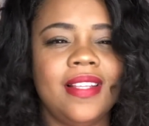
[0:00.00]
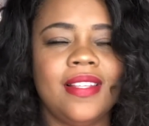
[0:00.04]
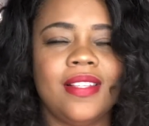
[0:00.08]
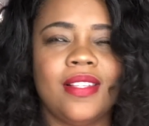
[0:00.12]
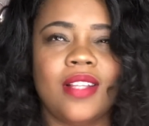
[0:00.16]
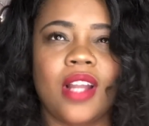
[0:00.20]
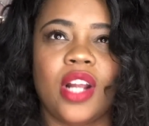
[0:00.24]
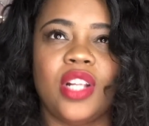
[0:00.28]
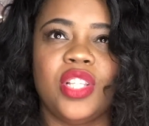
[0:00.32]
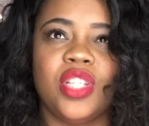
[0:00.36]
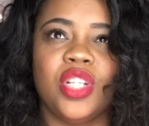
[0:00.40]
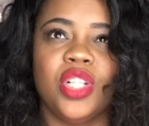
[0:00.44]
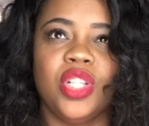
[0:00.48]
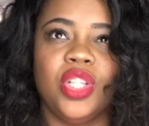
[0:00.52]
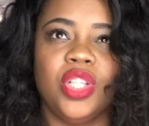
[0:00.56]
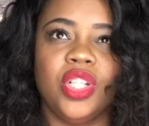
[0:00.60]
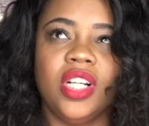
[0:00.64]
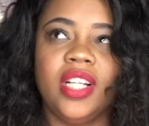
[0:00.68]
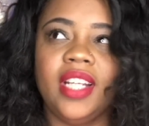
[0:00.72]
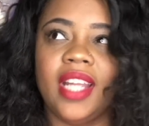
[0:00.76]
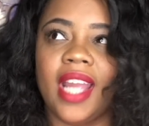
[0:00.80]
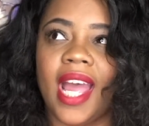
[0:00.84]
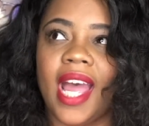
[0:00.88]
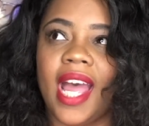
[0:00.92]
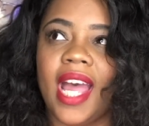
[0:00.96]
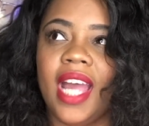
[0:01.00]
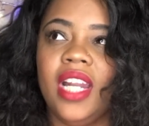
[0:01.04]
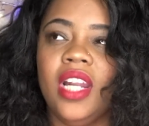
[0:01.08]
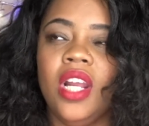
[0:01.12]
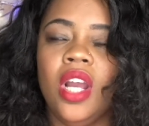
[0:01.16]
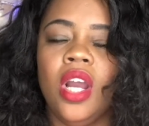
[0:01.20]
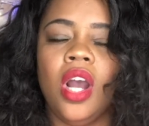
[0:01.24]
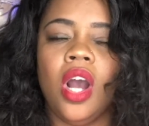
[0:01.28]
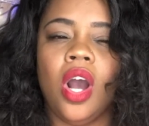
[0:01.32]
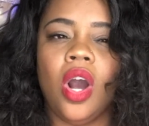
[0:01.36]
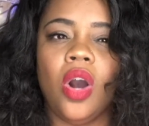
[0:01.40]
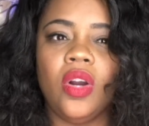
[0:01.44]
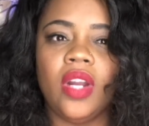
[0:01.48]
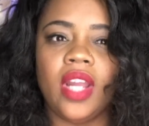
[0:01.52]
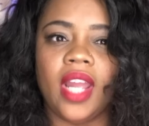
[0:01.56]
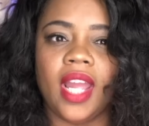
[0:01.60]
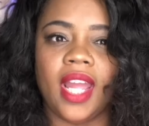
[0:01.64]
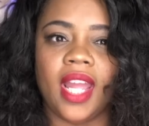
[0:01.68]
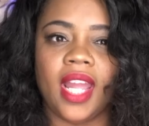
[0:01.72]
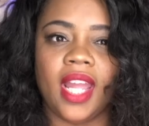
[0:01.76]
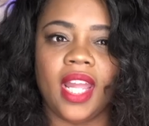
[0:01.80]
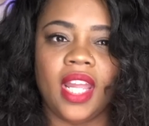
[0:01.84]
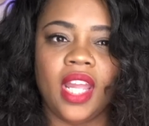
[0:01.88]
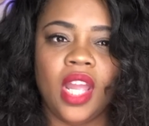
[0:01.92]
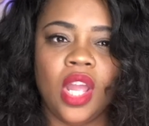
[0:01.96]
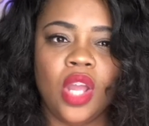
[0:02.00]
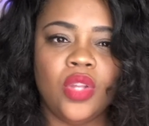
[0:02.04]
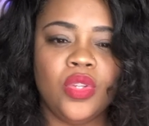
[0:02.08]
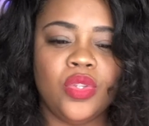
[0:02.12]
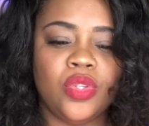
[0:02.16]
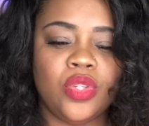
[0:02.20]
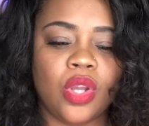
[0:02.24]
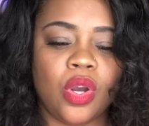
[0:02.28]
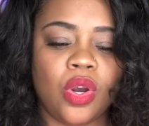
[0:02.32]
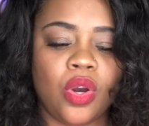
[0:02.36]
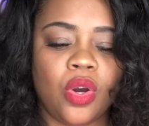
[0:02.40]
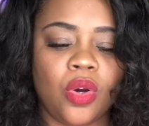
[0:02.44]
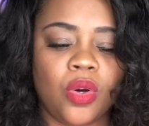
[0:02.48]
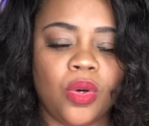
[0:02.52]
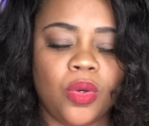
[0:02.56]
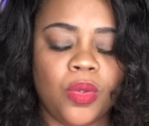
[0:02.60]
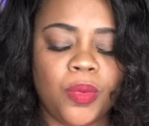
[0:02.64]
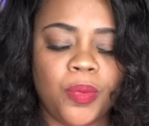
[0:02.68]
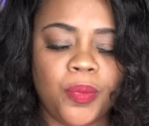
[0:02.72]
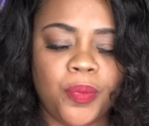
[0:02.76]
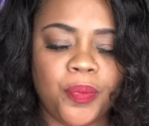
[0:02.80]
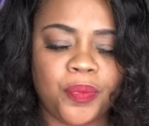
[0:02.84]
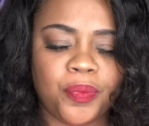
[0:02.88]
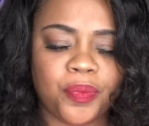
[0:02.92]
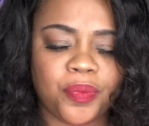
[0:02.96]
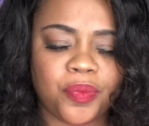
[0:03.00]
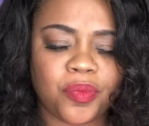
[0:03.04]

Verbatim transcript: start to look at, okay, so